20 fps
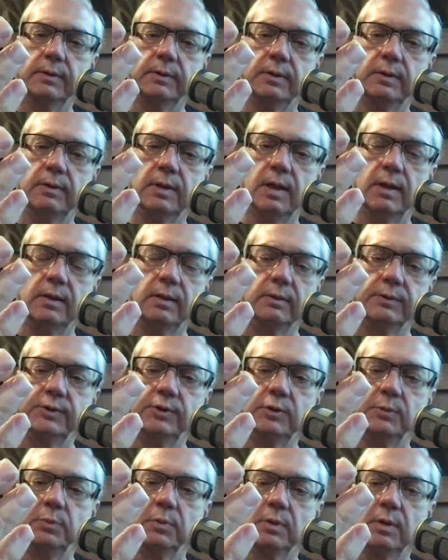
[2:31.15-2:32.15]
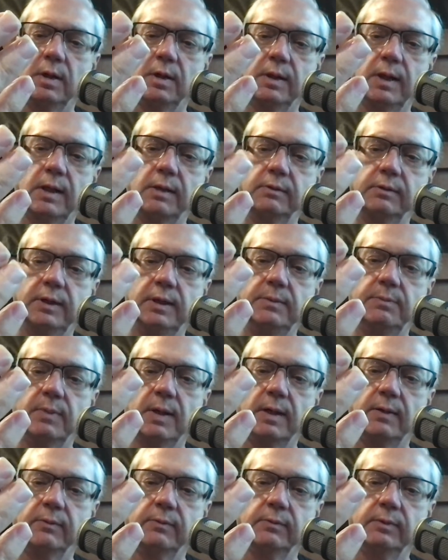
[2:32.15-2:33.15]
They're not super long. I don't keep
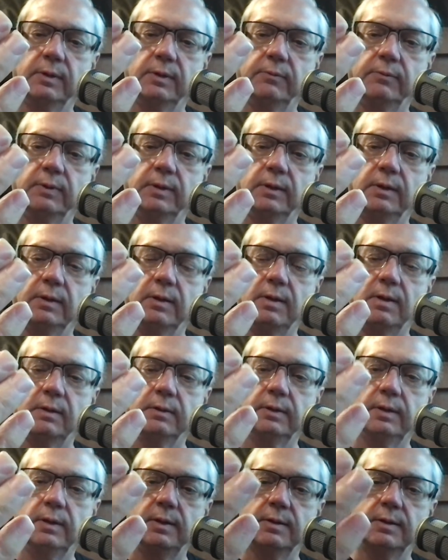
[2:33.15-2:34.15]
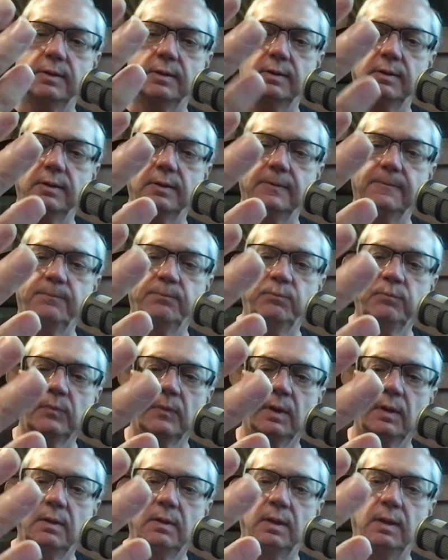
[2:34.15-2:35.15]
mine really, really long.
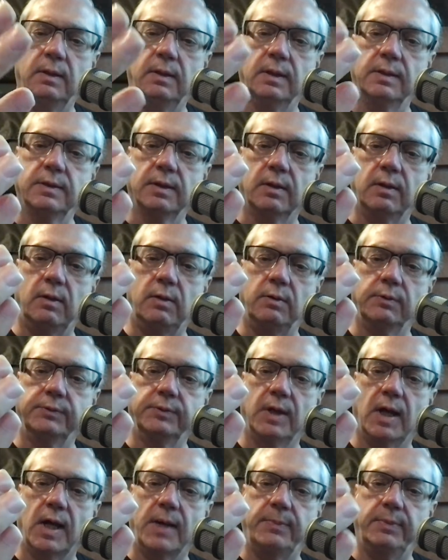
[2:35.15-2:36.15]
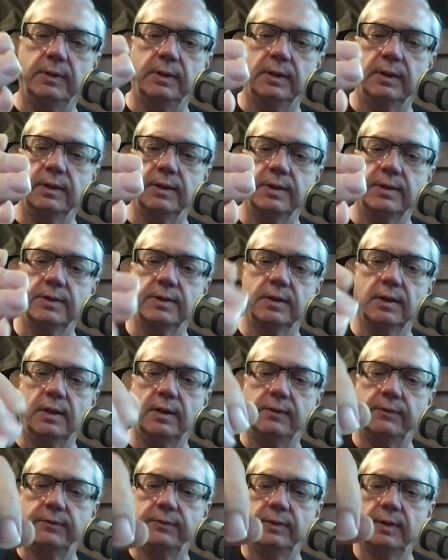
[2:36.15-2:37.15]
And that's a whole topic in
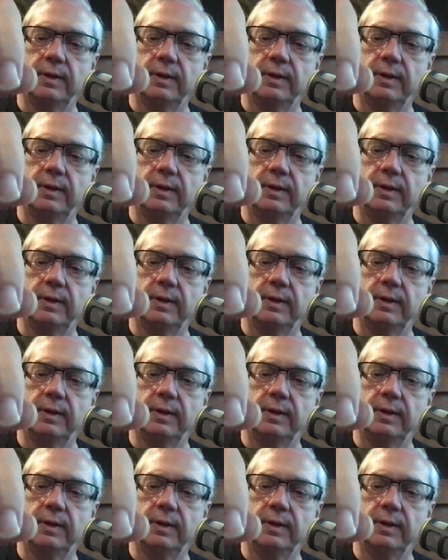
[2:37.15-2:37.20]
itself.